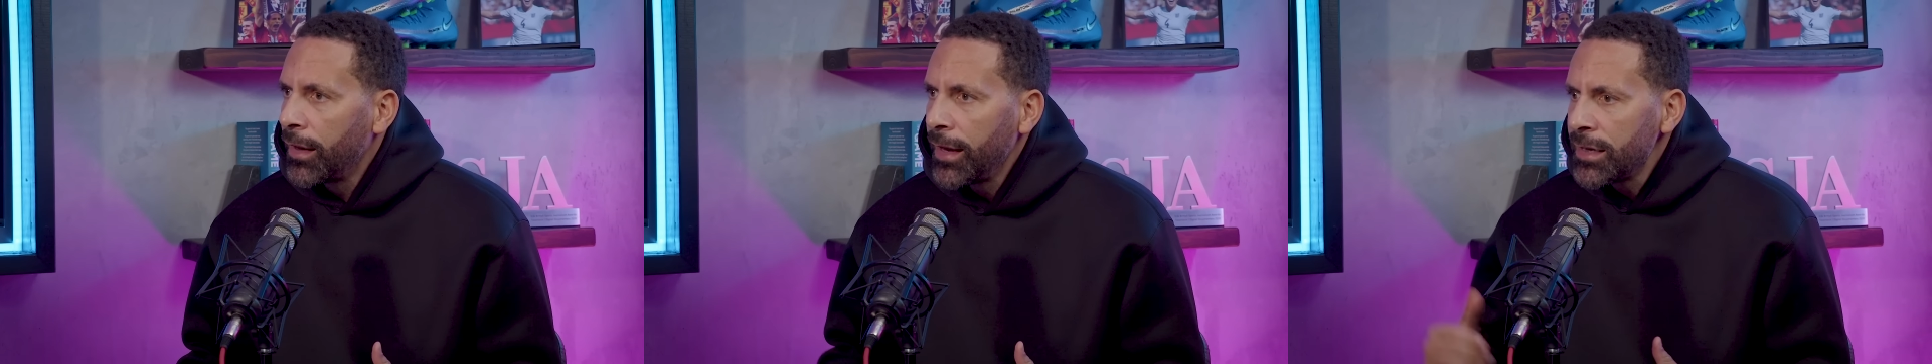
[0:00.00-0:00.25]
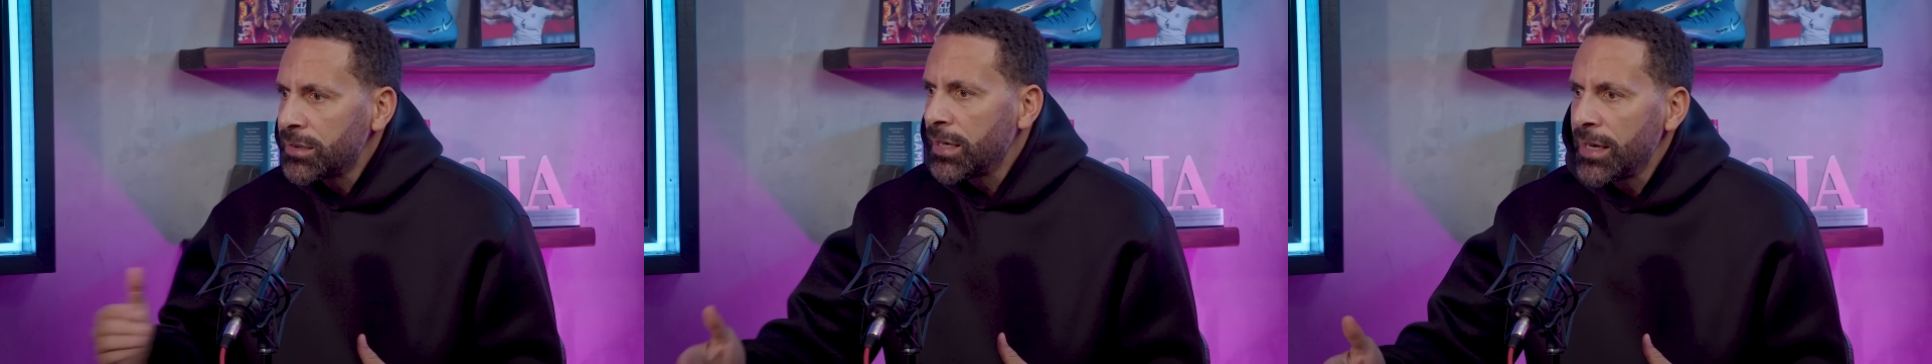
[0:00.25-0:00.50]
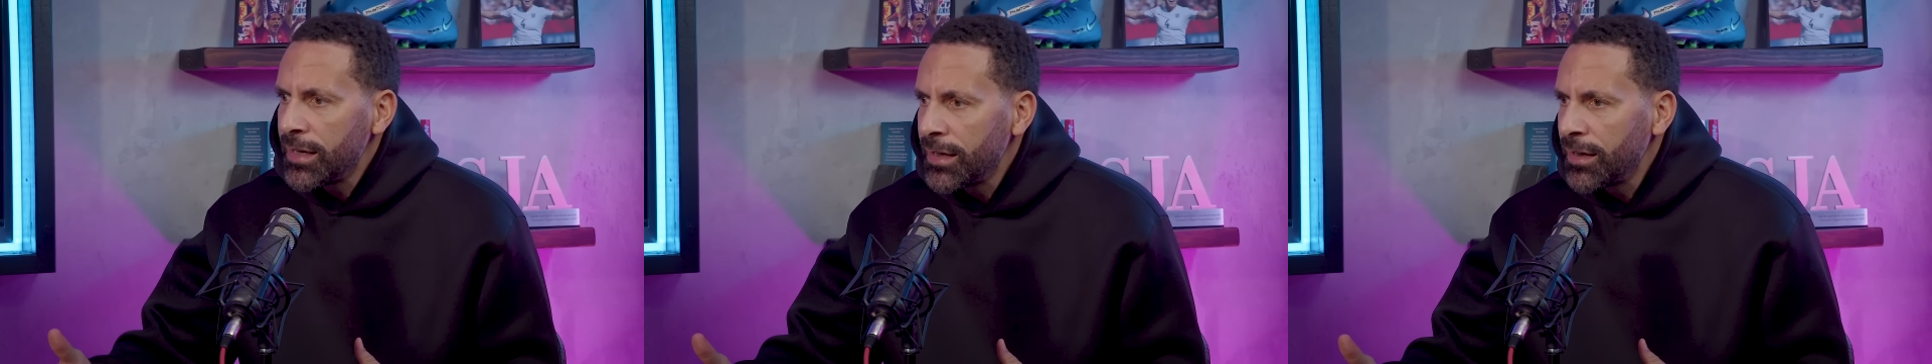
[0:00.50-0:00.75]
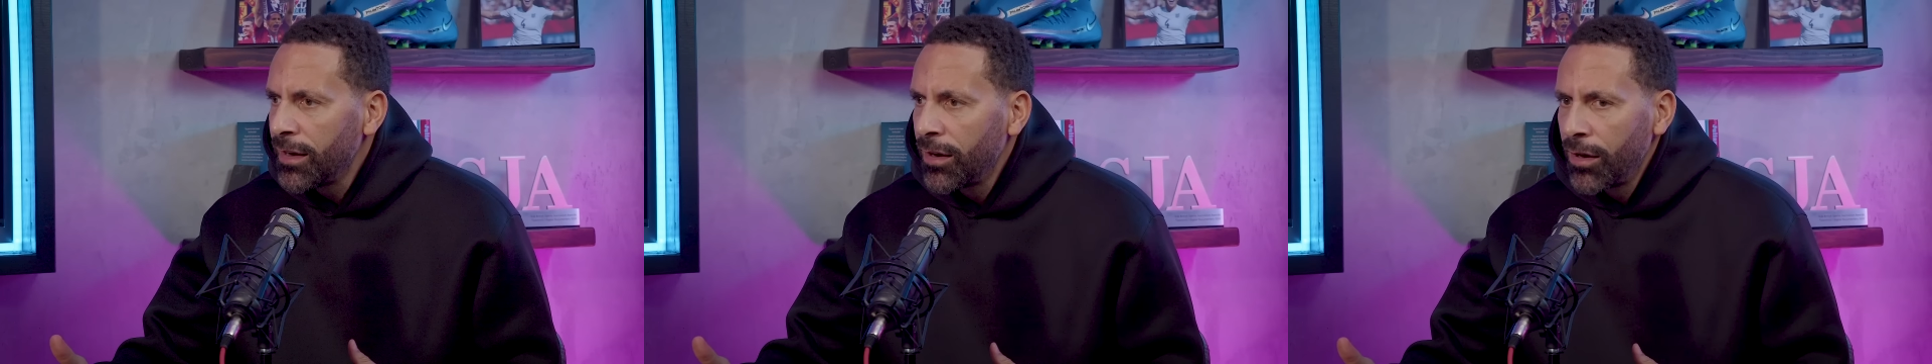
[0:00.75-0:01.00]
Is
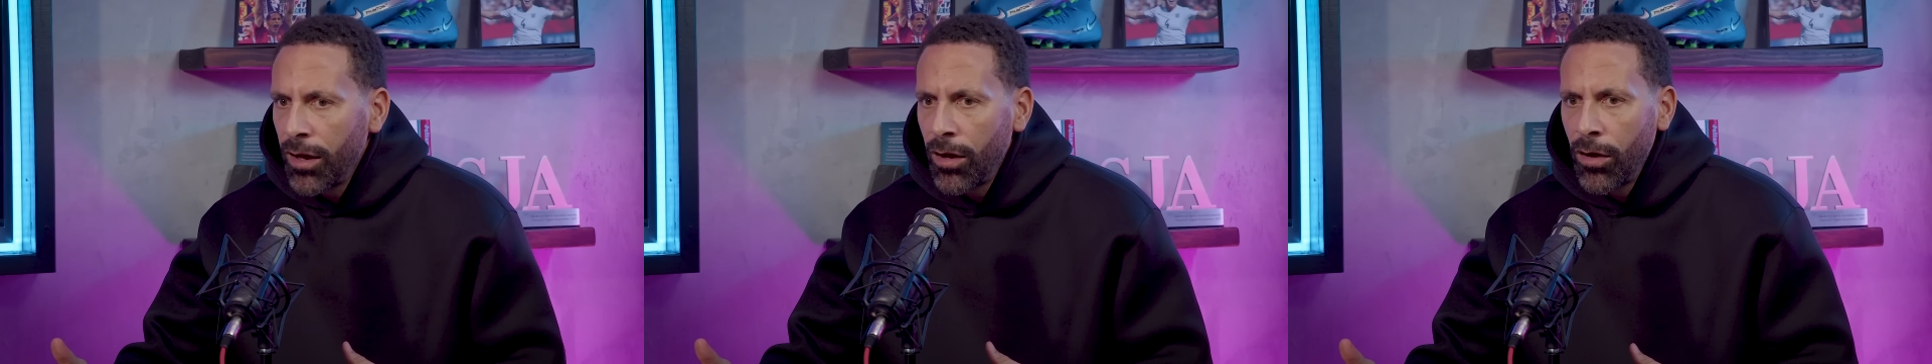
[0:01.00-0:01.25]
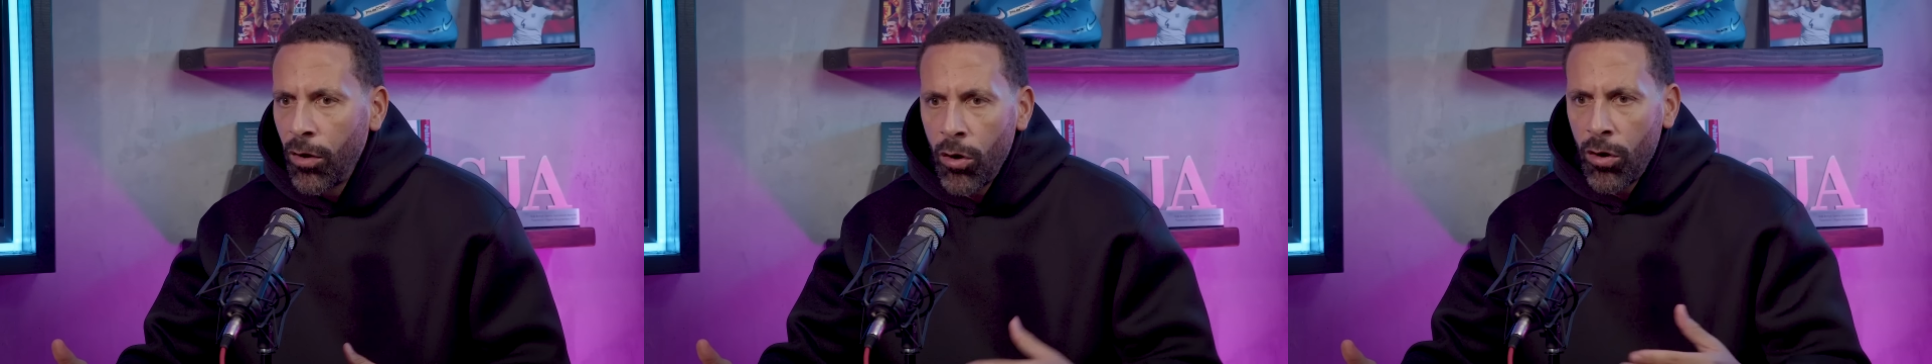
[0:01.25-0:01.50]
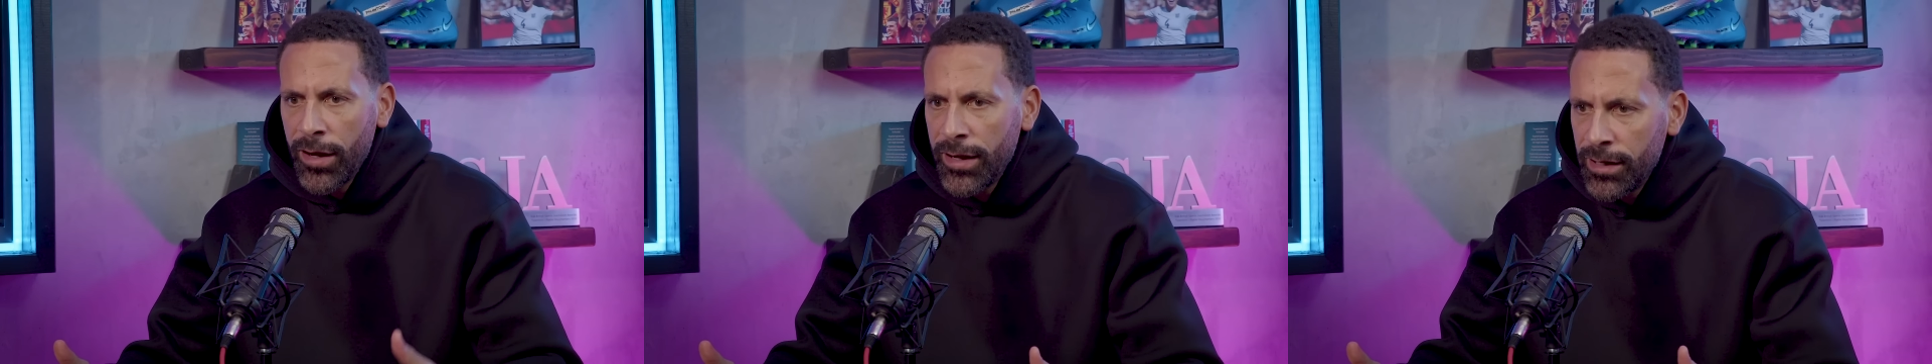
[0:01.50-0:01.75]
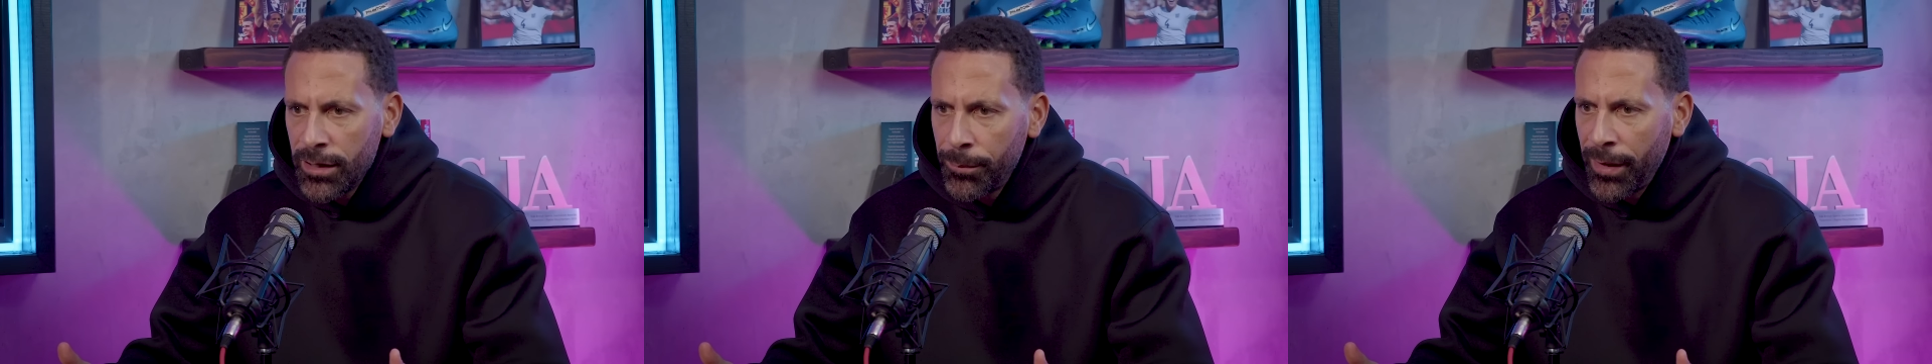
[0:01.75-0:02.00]
he or
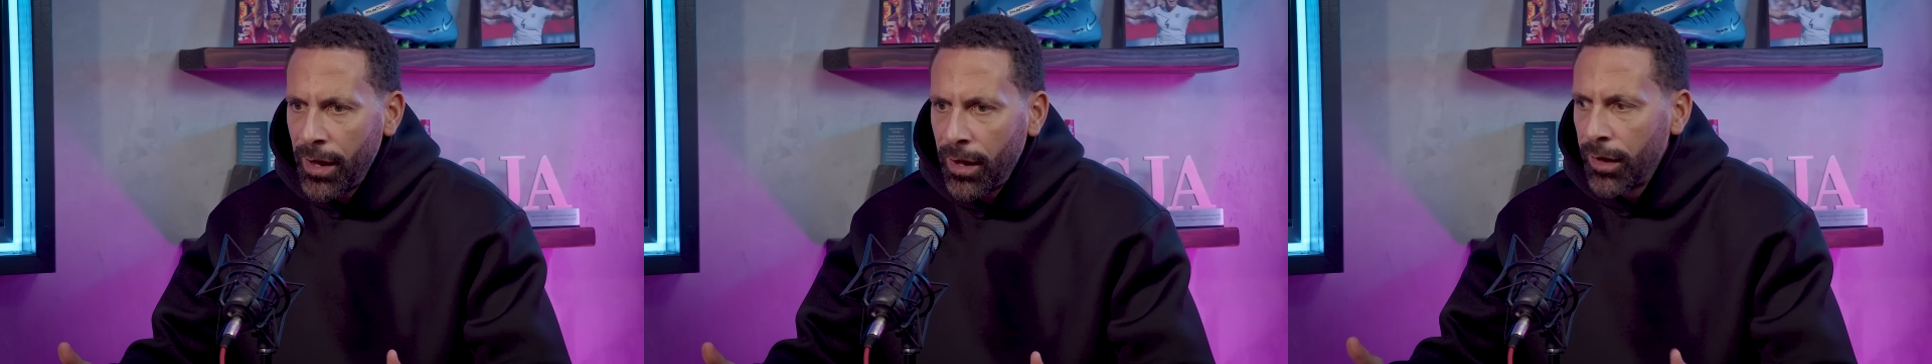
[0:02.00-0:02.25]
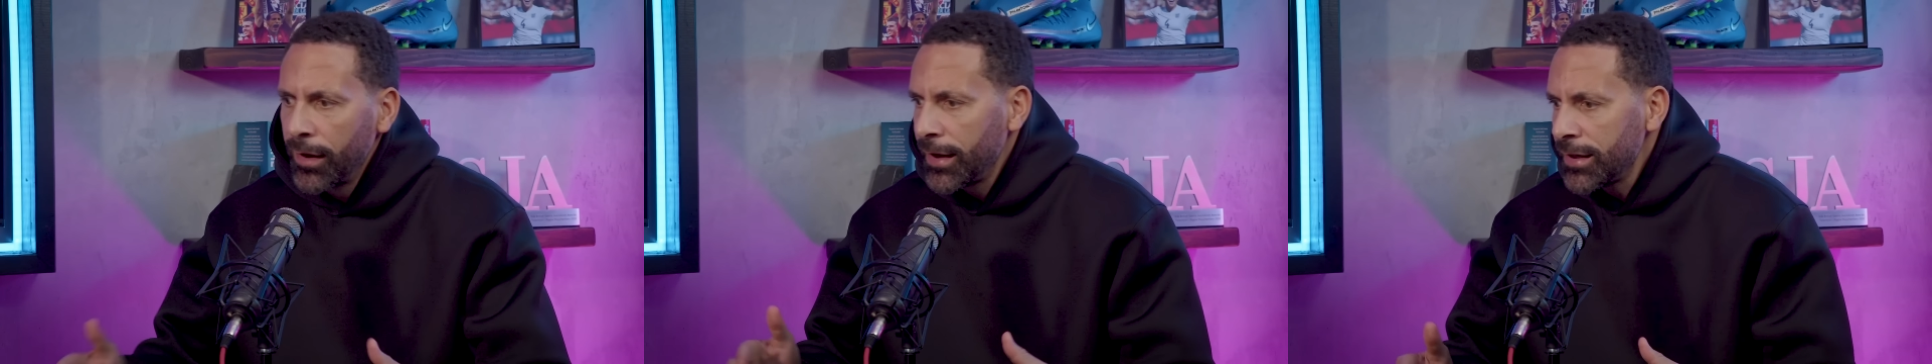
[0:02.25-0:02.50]
he better?